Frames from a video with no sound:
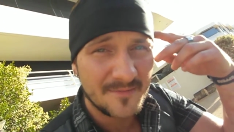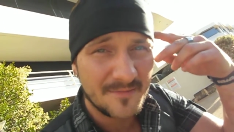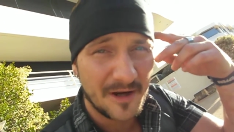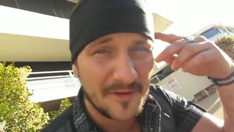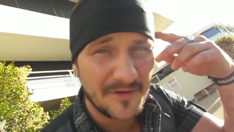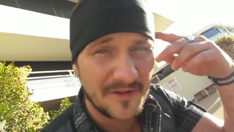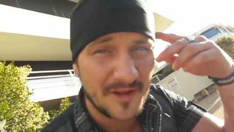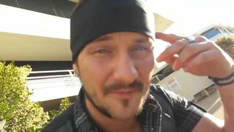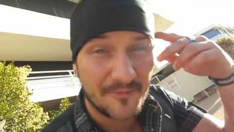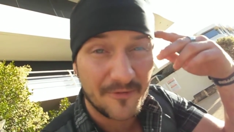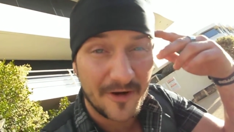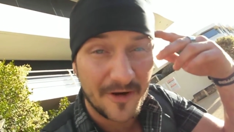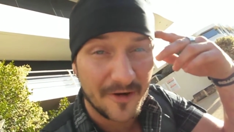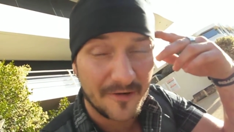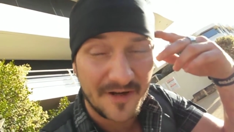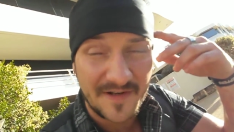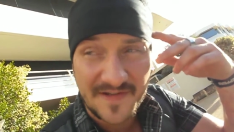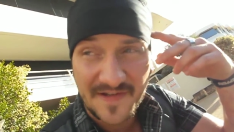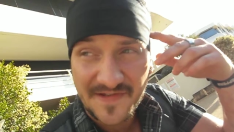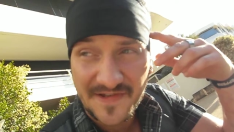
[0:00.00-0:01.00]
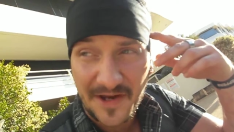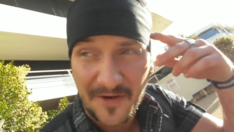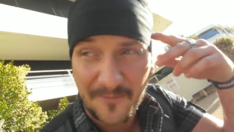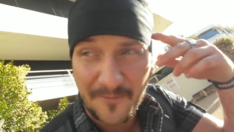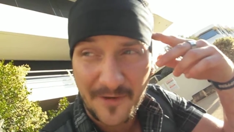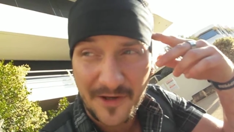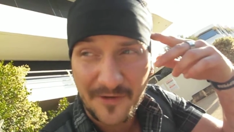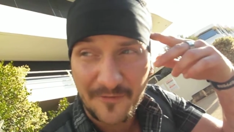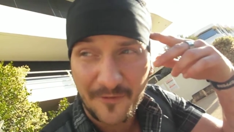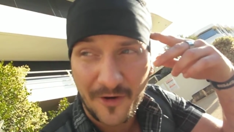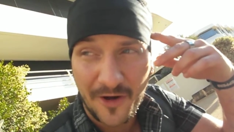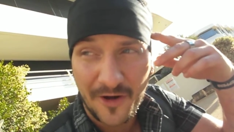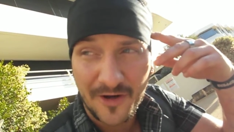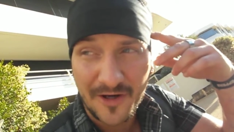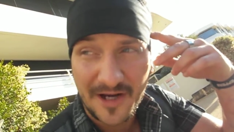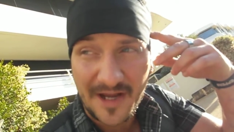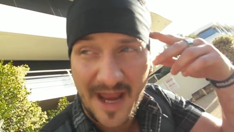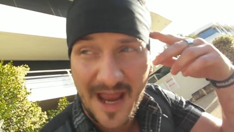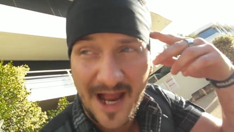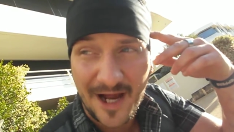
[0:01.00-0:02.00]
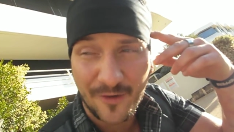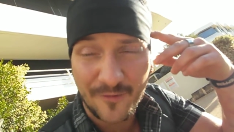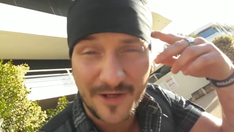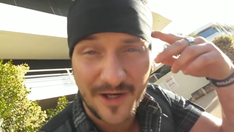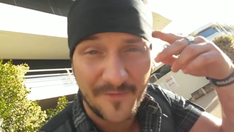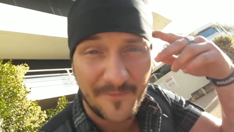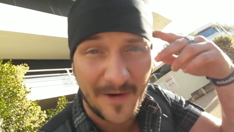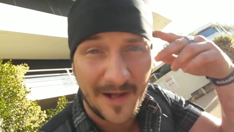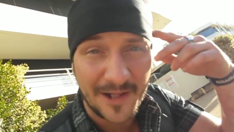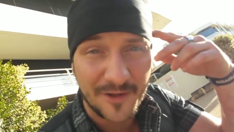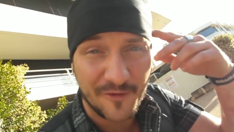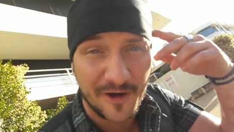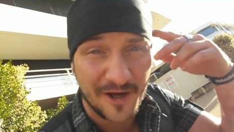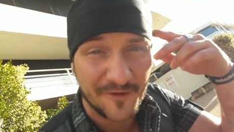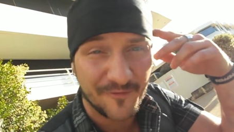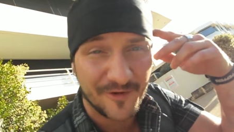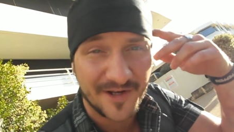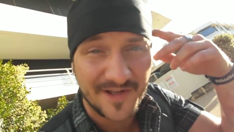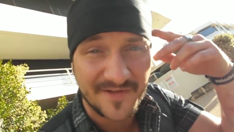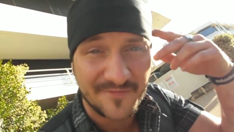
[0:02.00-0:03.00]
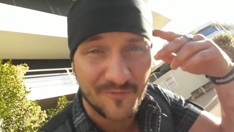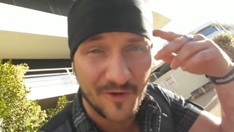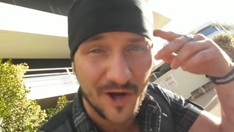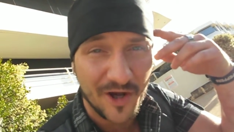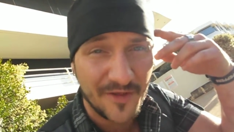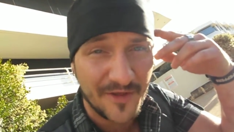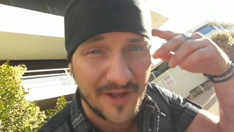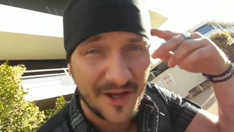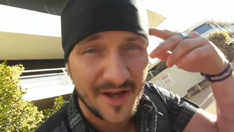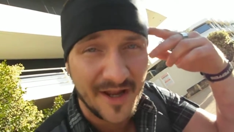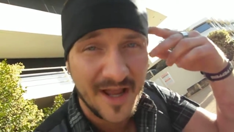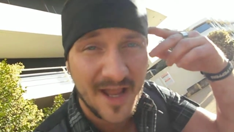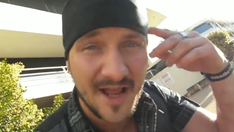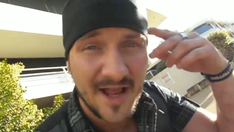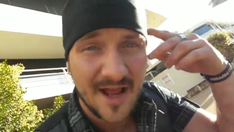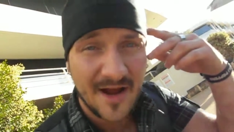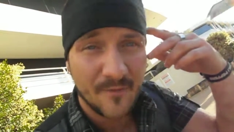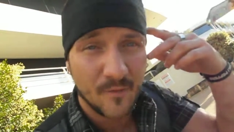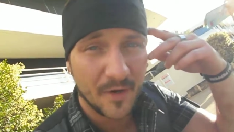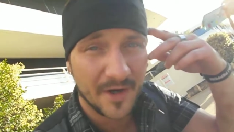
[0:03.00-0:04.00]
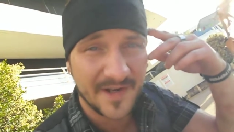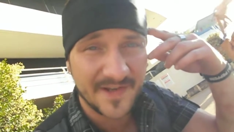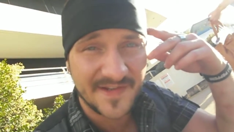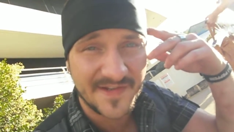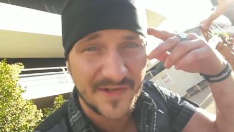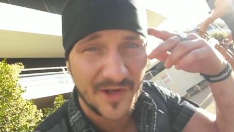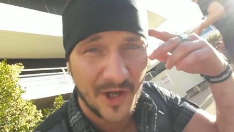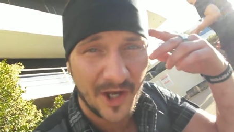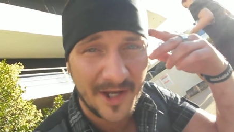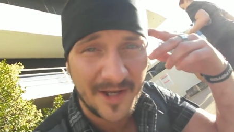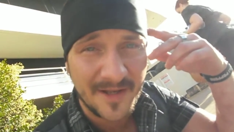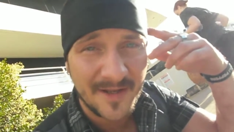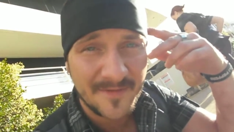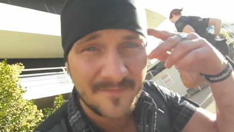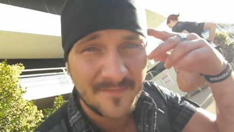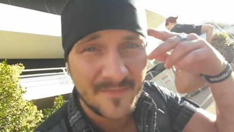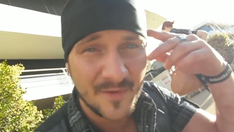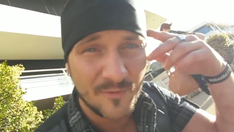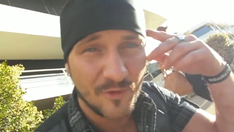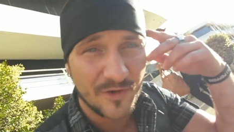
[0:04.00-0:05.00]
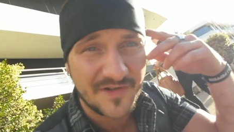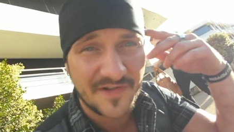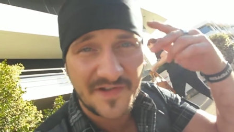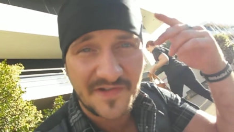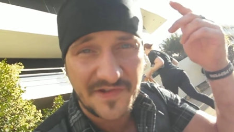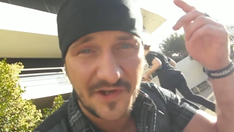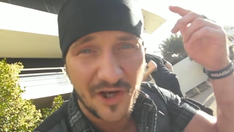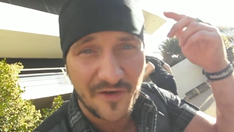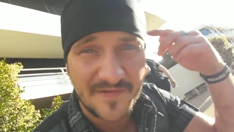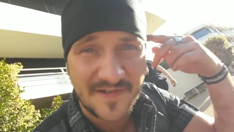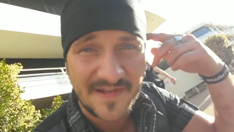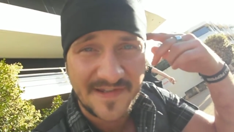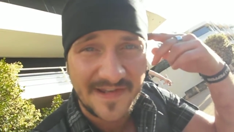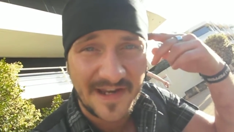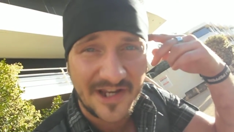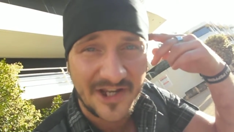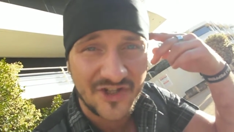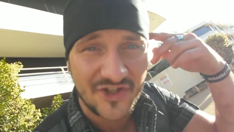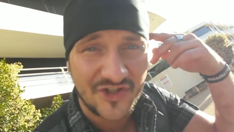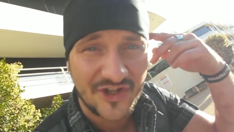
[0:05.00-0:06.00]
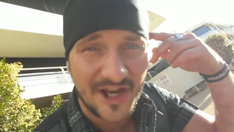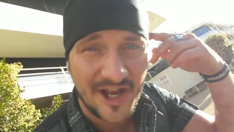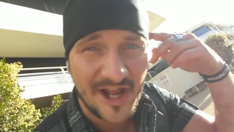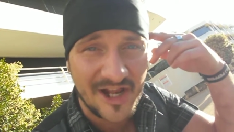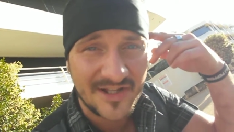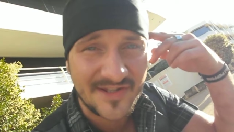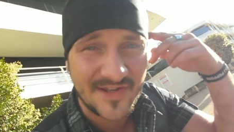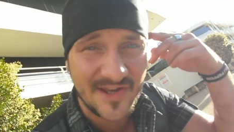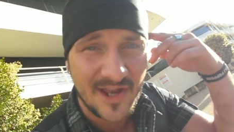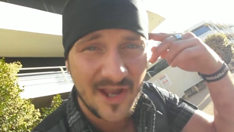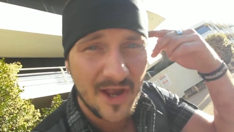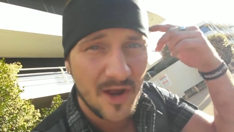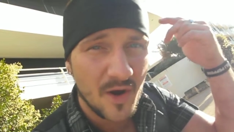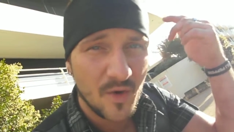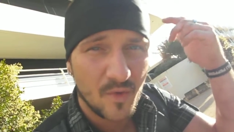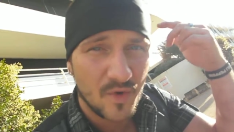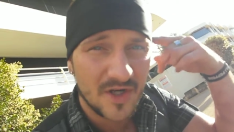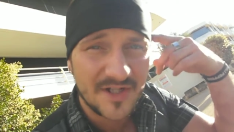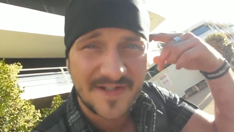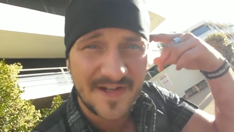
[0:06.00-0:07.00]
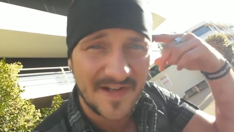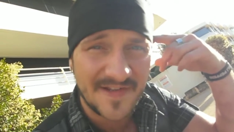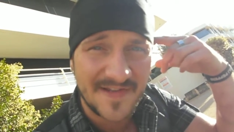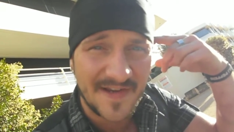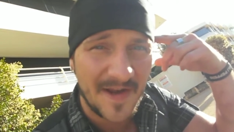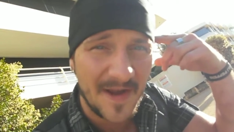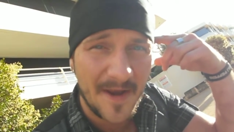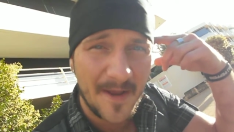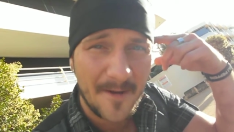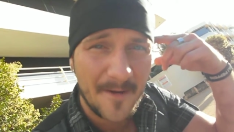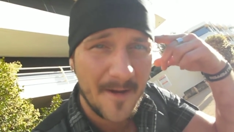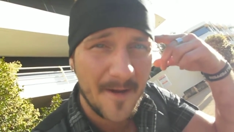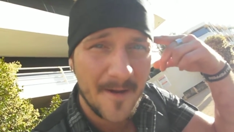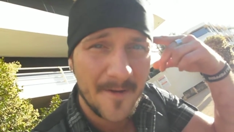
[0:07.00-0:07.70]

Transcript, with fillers: But I think the priorities are definitely wrong in how we evaluate what is worthy, what is not, what deserves a second chance, what doesn't.